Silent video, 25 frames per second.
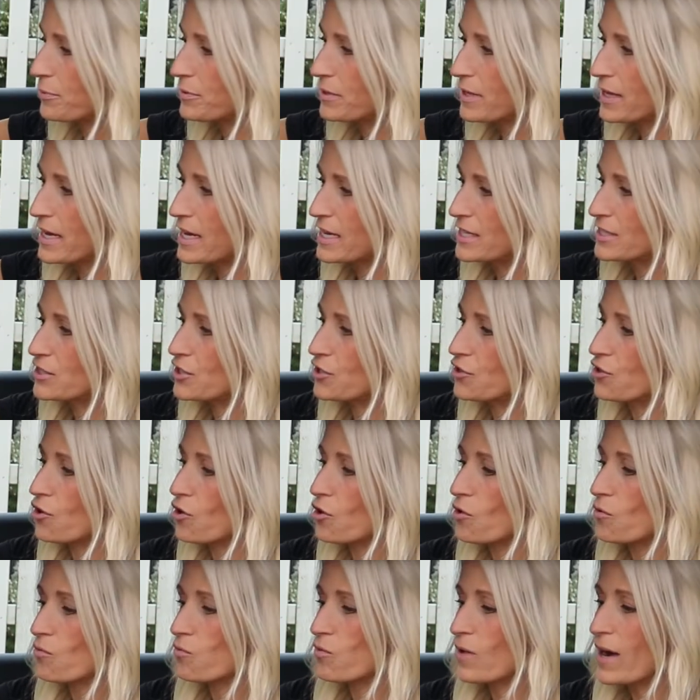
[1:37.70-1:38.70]
place
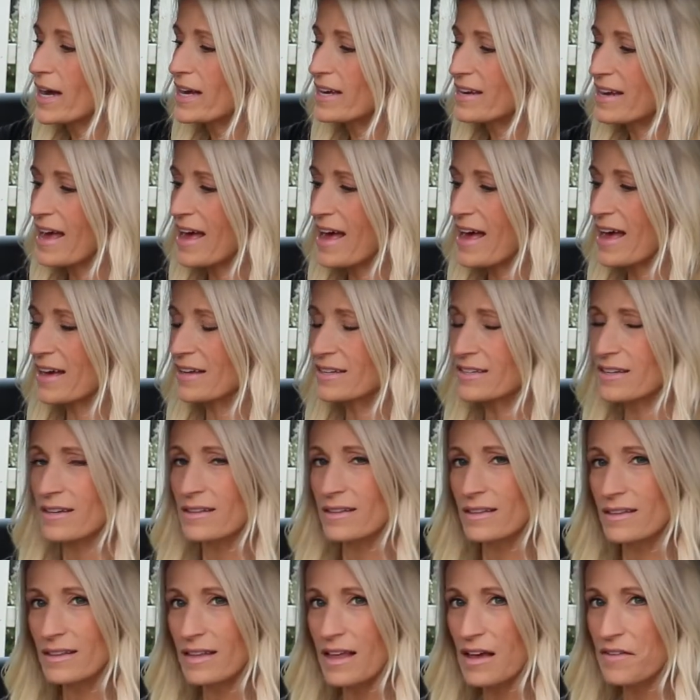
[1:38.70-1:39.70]
your right hand on
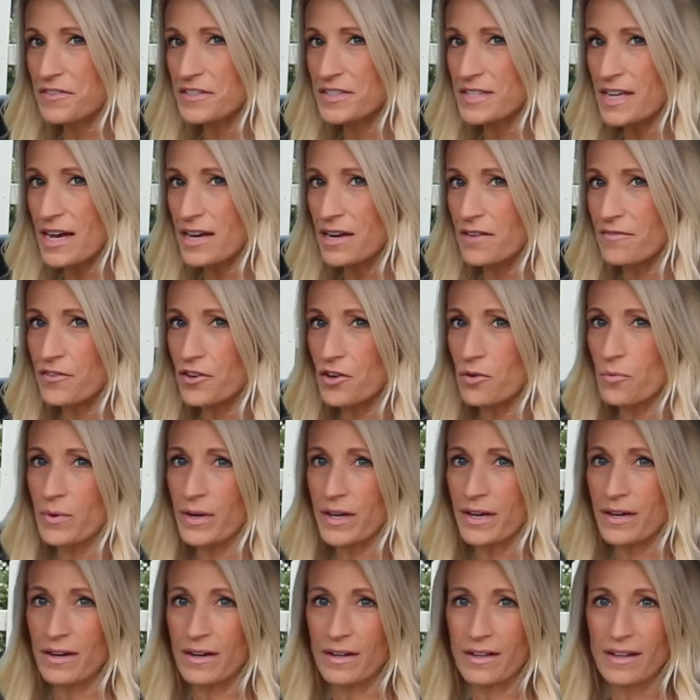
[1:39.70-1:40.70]
the left side of your
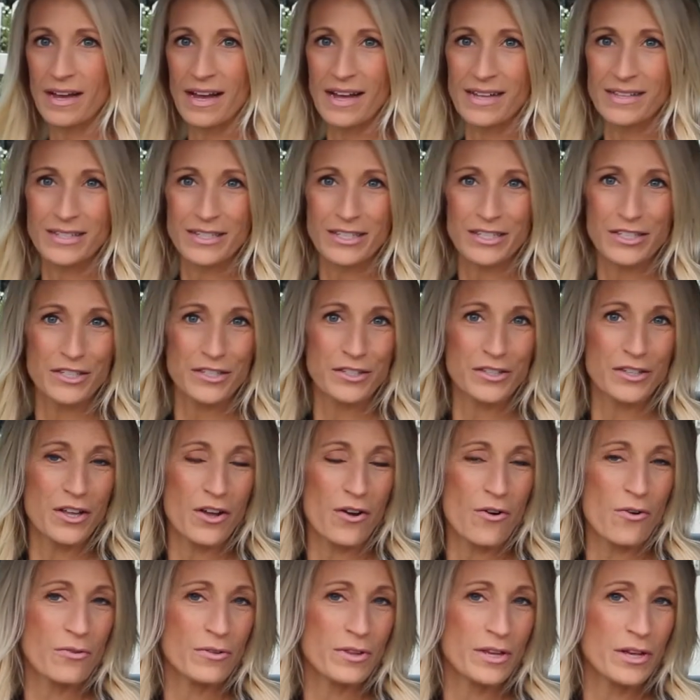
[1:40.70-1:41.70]
wheel and
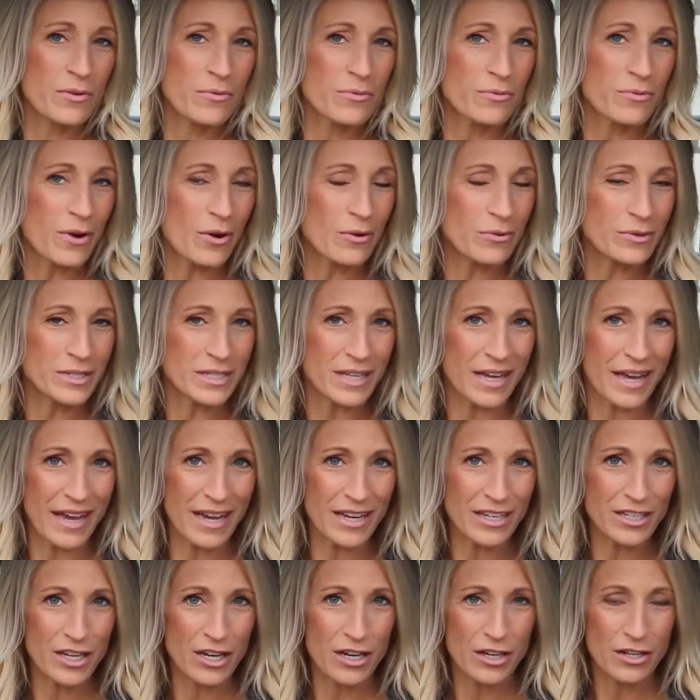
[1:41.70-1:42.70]
slowly
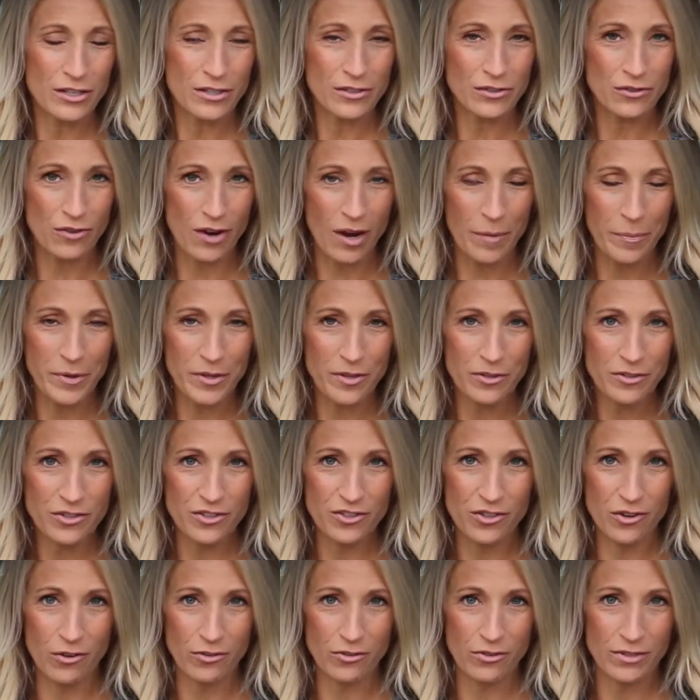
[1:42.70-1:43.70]
rotate, dropping your
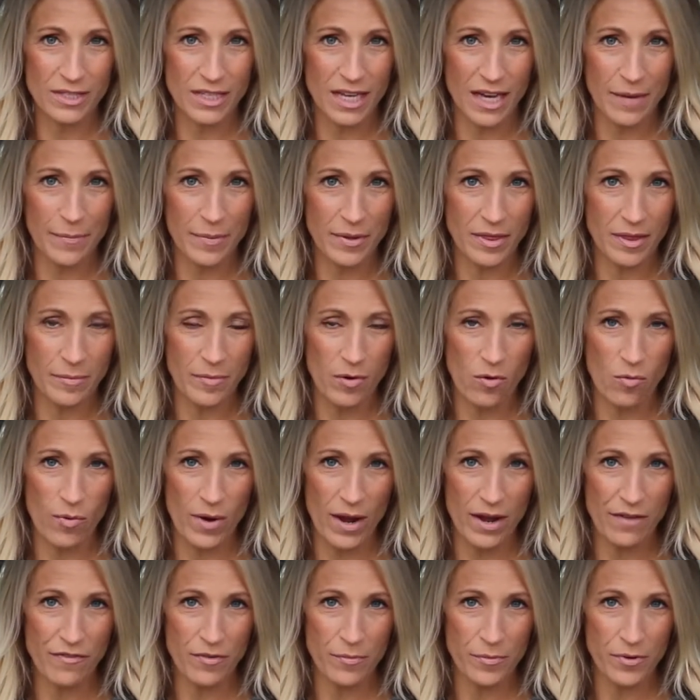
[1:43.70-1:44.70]
shoulders, keeping them
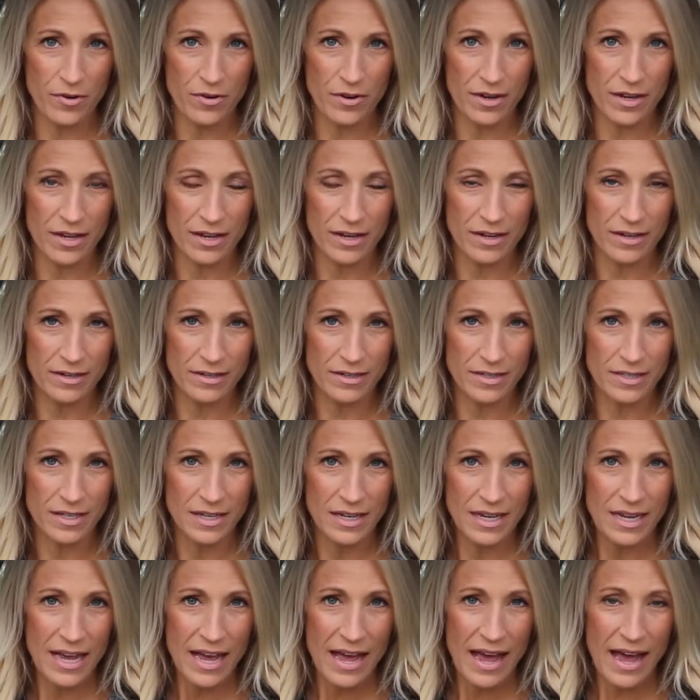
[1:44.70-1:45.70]
away from your ears,
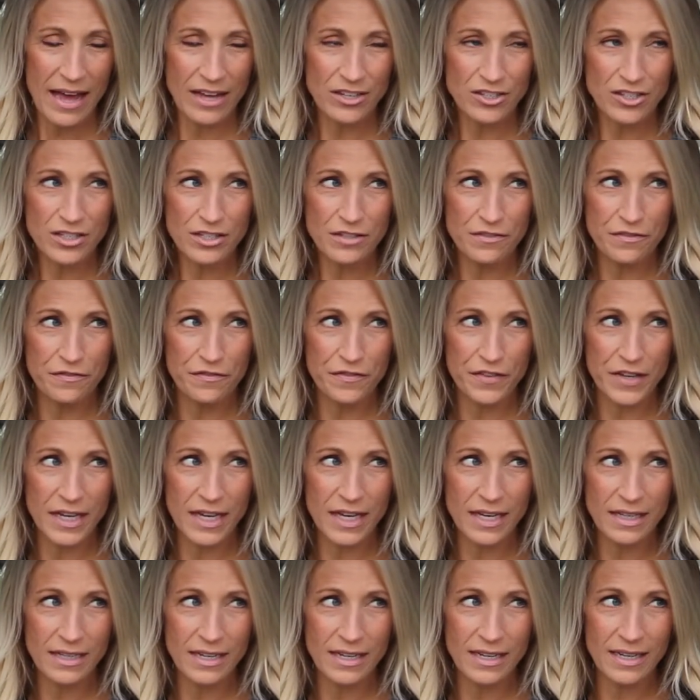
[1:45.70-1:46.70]
and just
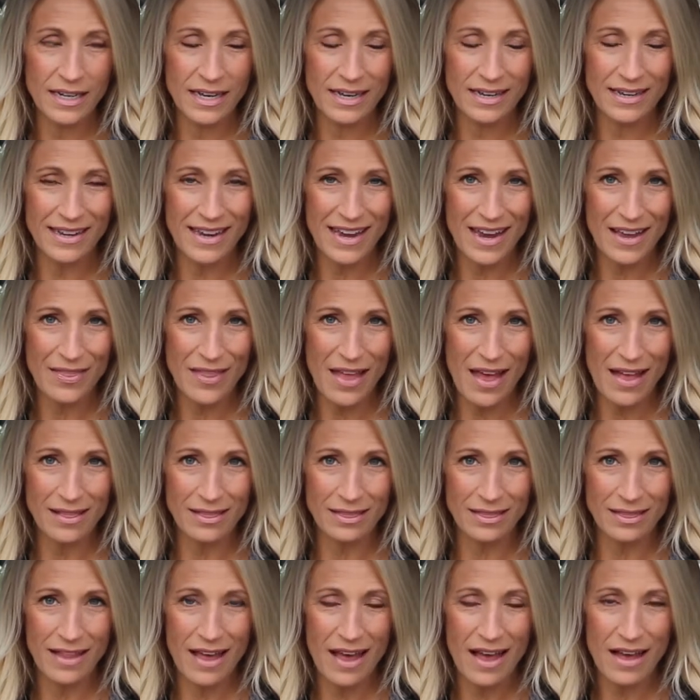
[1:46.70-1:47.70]
feeling again that
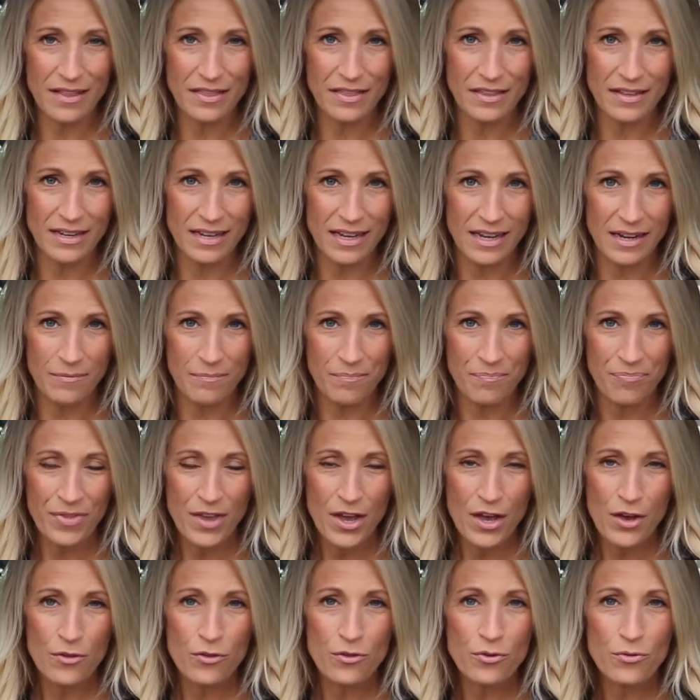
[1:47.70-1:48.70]
lengthening
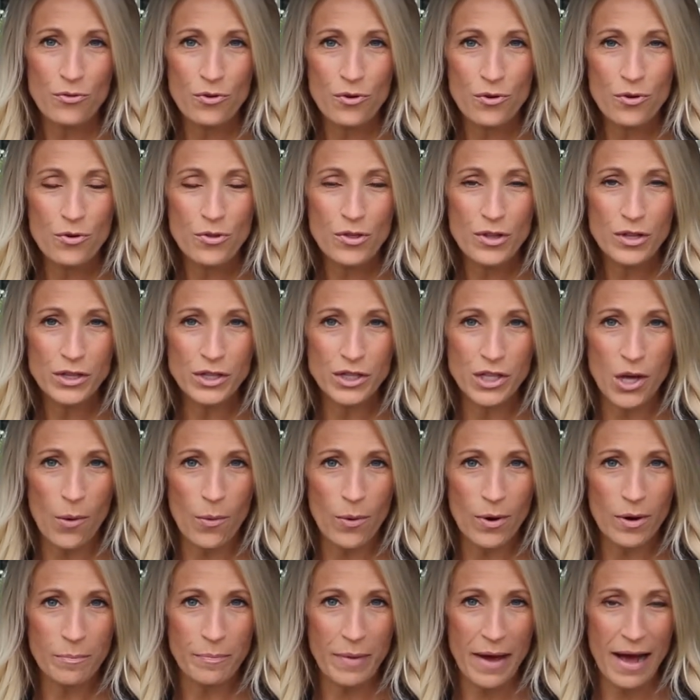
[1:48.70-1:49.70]
through the
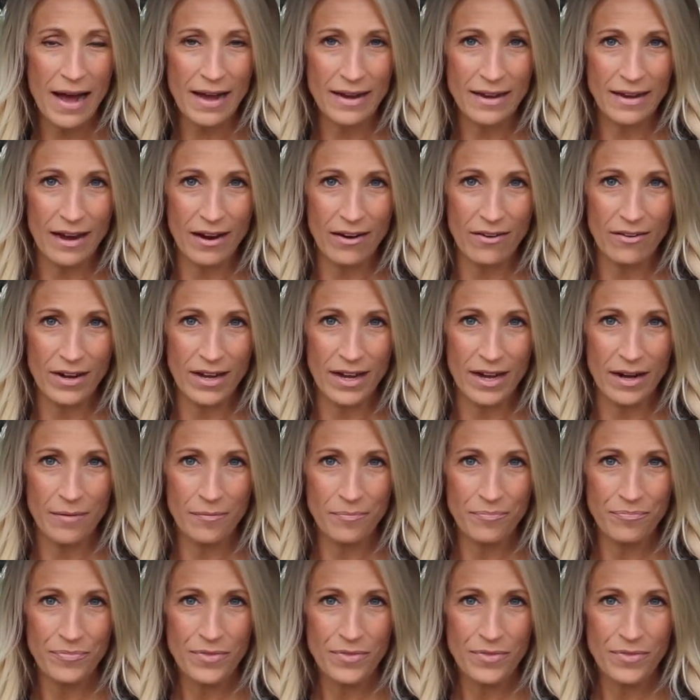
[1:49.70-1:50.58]
lower back area.